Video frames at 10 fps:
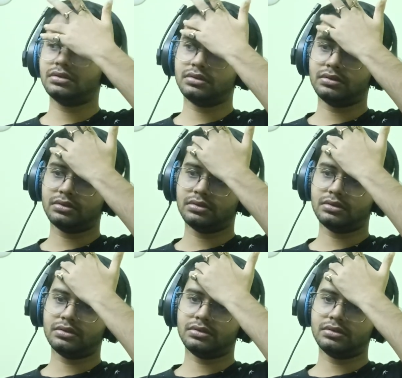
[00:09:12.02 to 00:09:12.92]

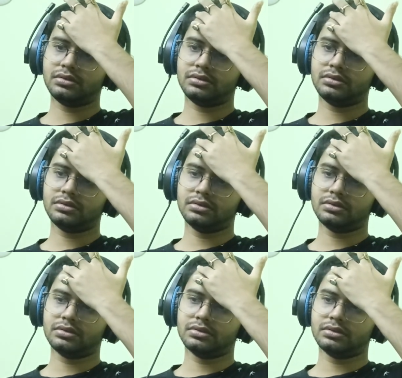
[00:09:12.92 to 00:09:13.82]

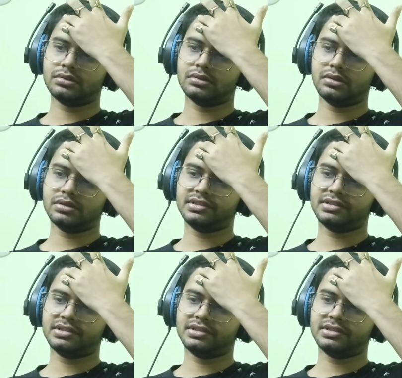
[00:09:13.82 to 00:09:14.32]
(no one is talking)